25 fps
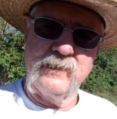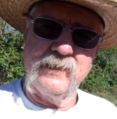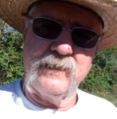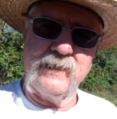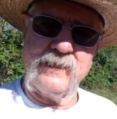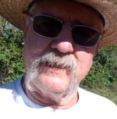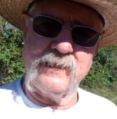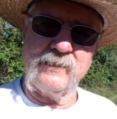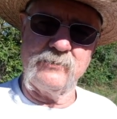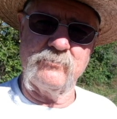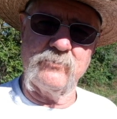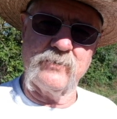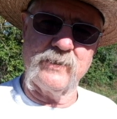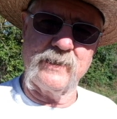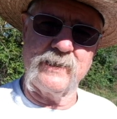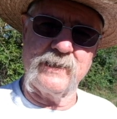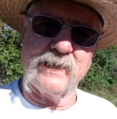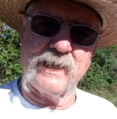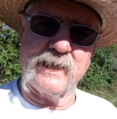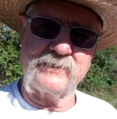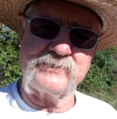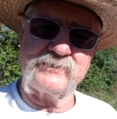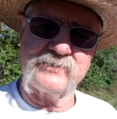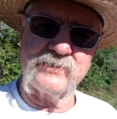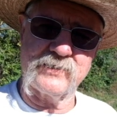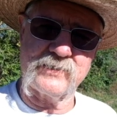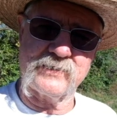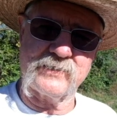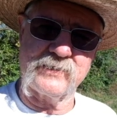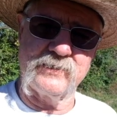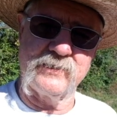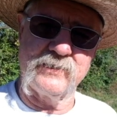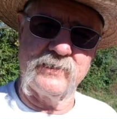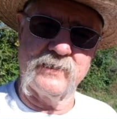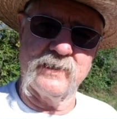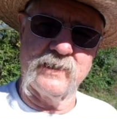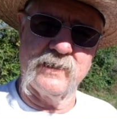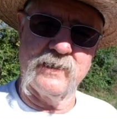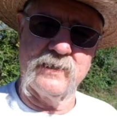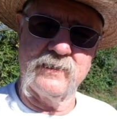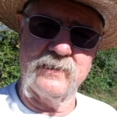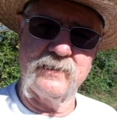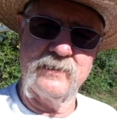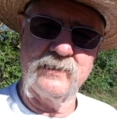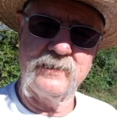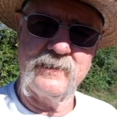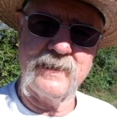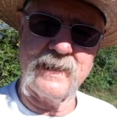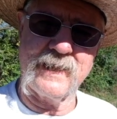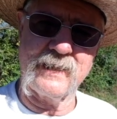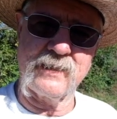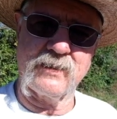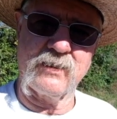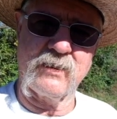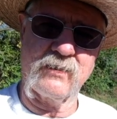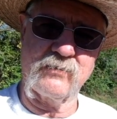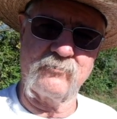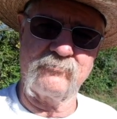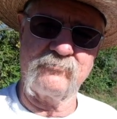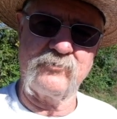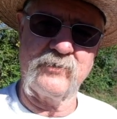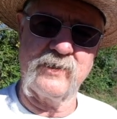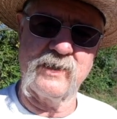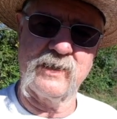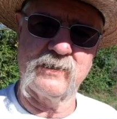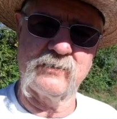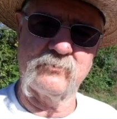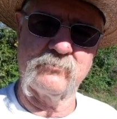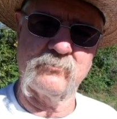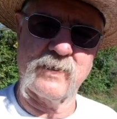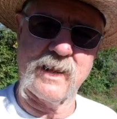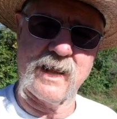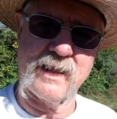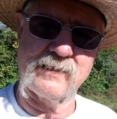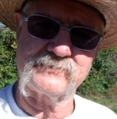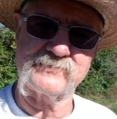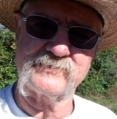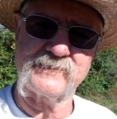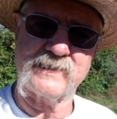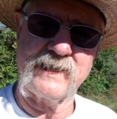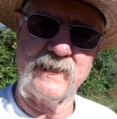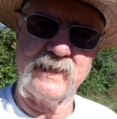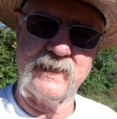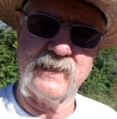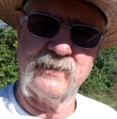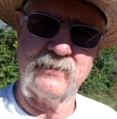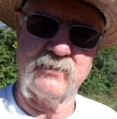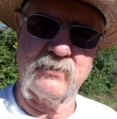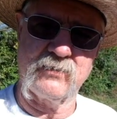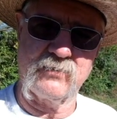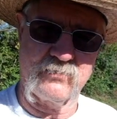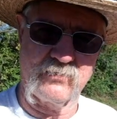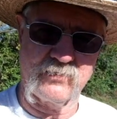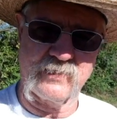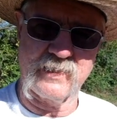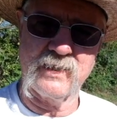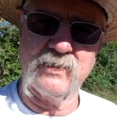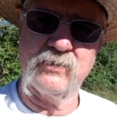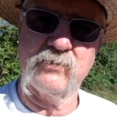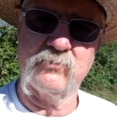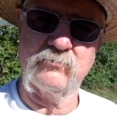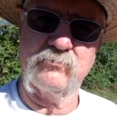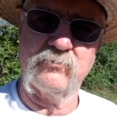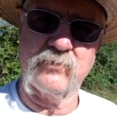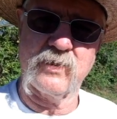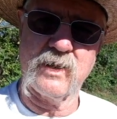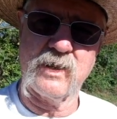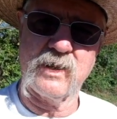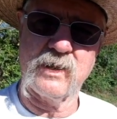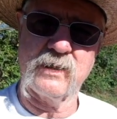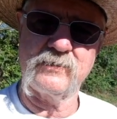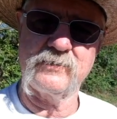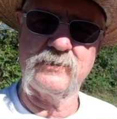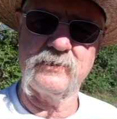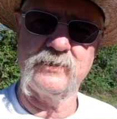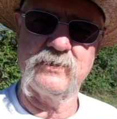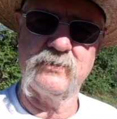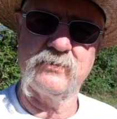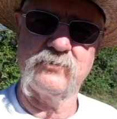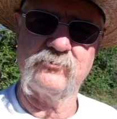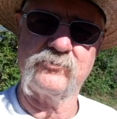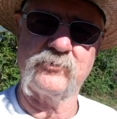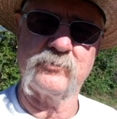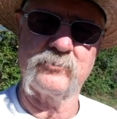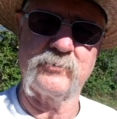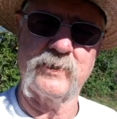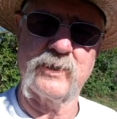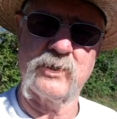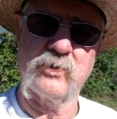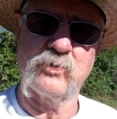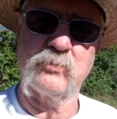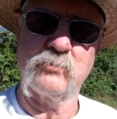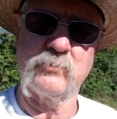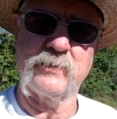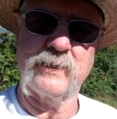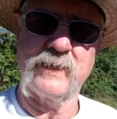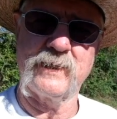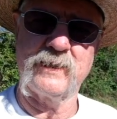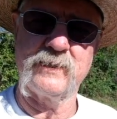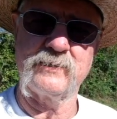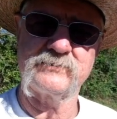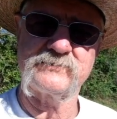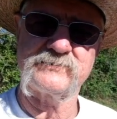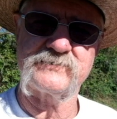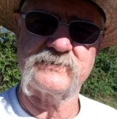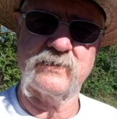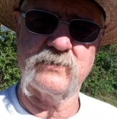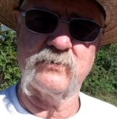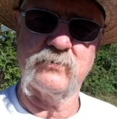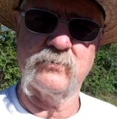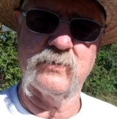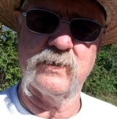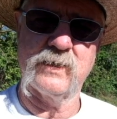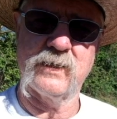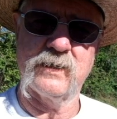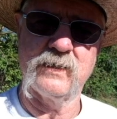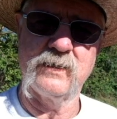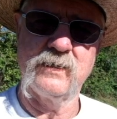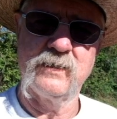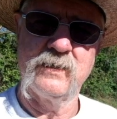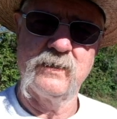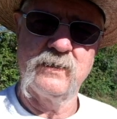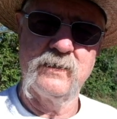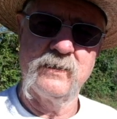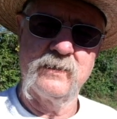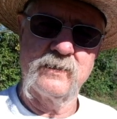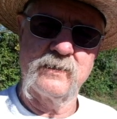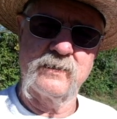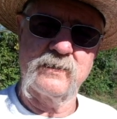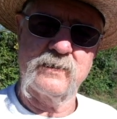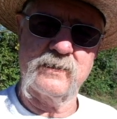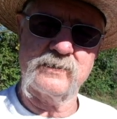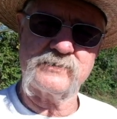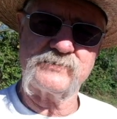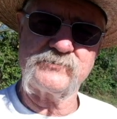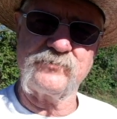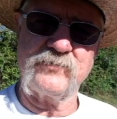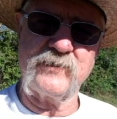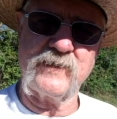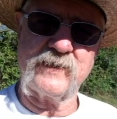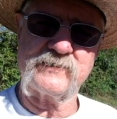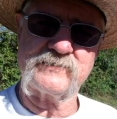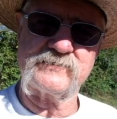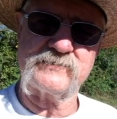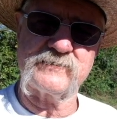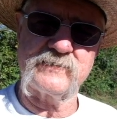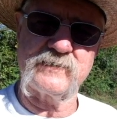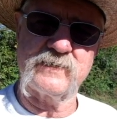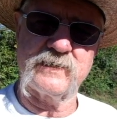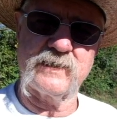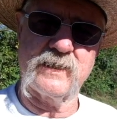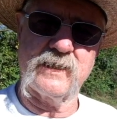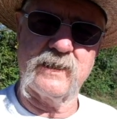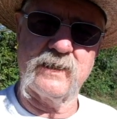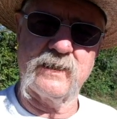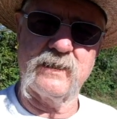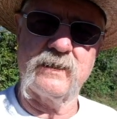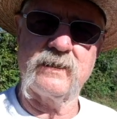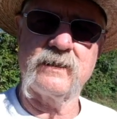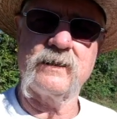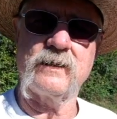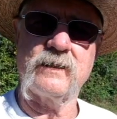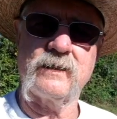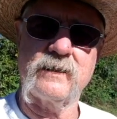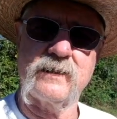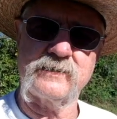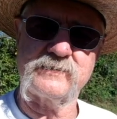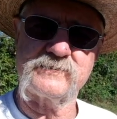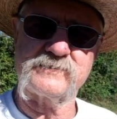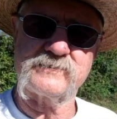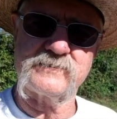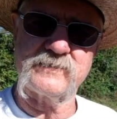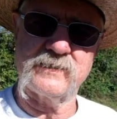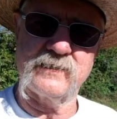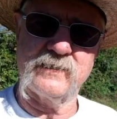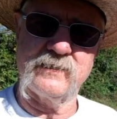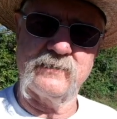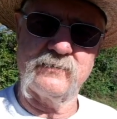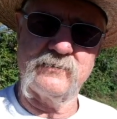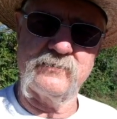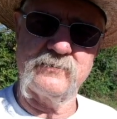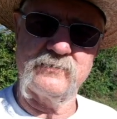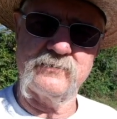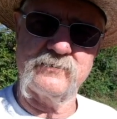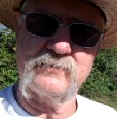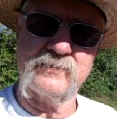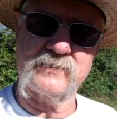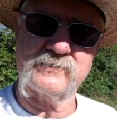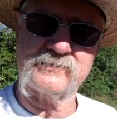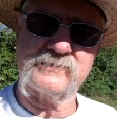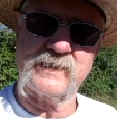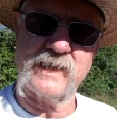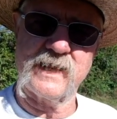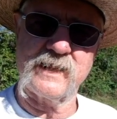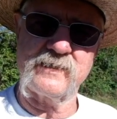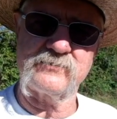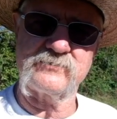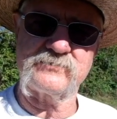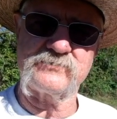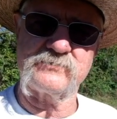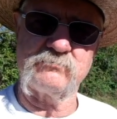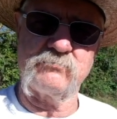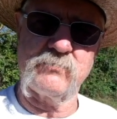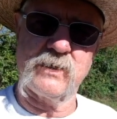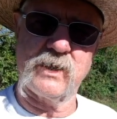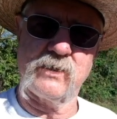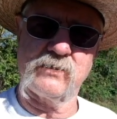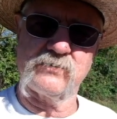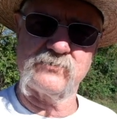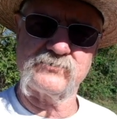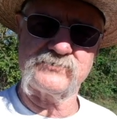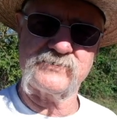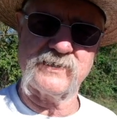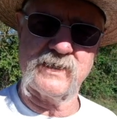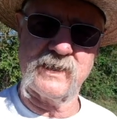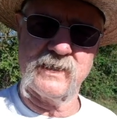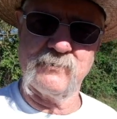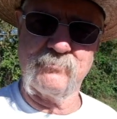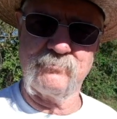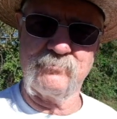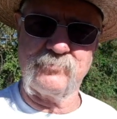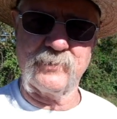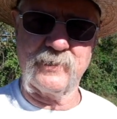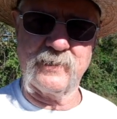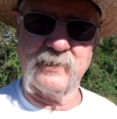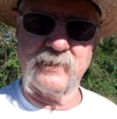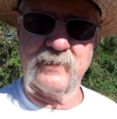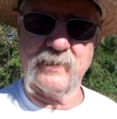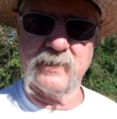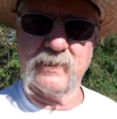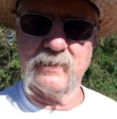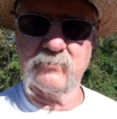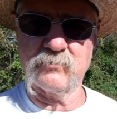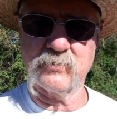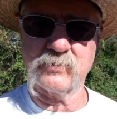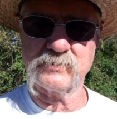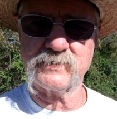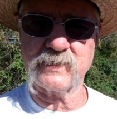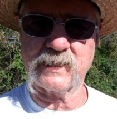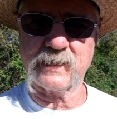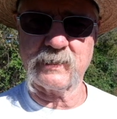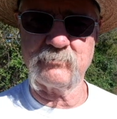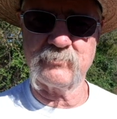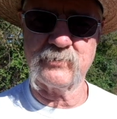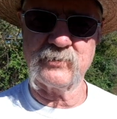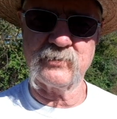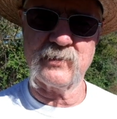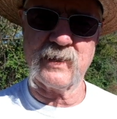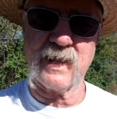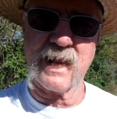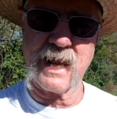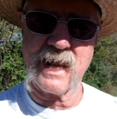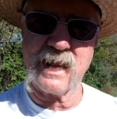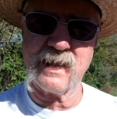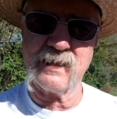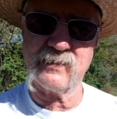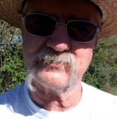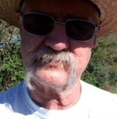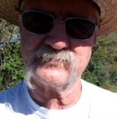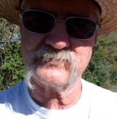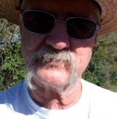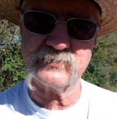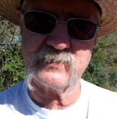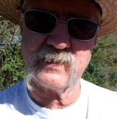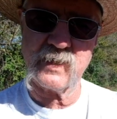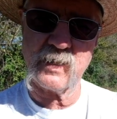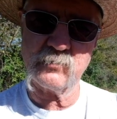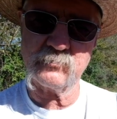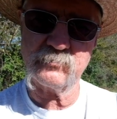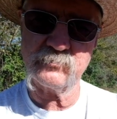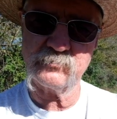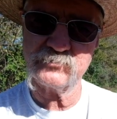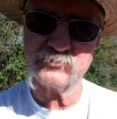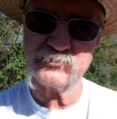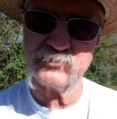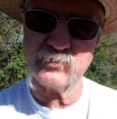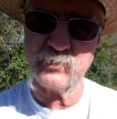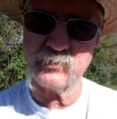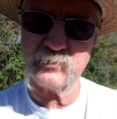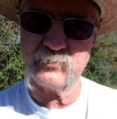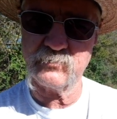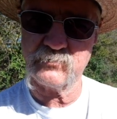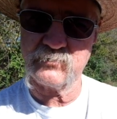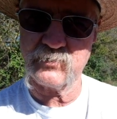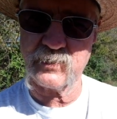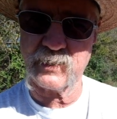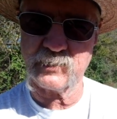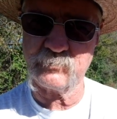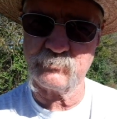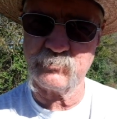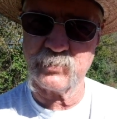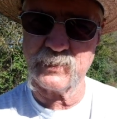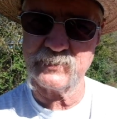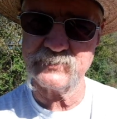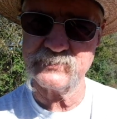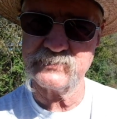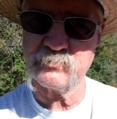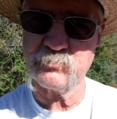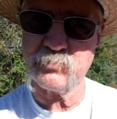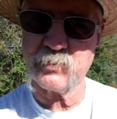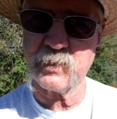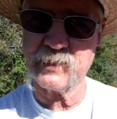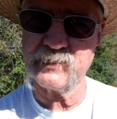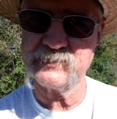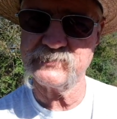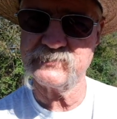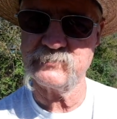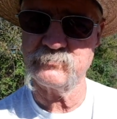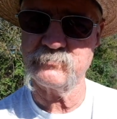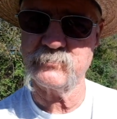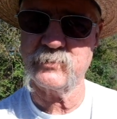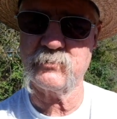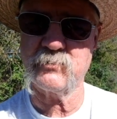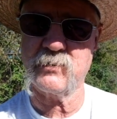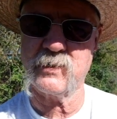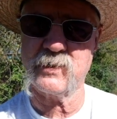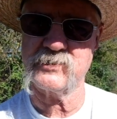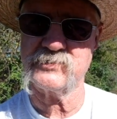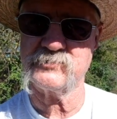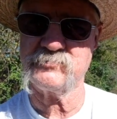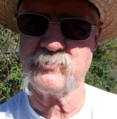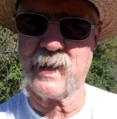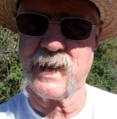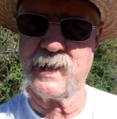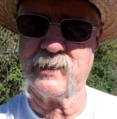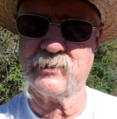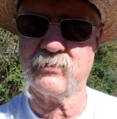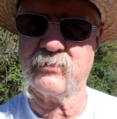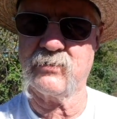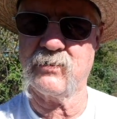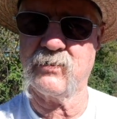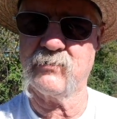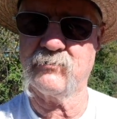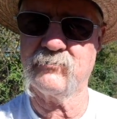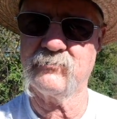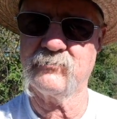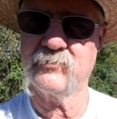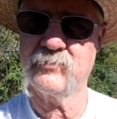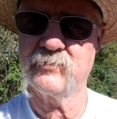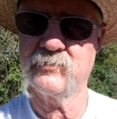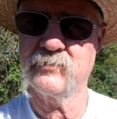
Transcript: anyway, I took and had a lot of fun when I was a kid, learned a hell of a lot, you know, from the old men. So let's fix and let's gather some balls up, and we'll take them to the house, and I'll show you the correct place to place them to run a spider off.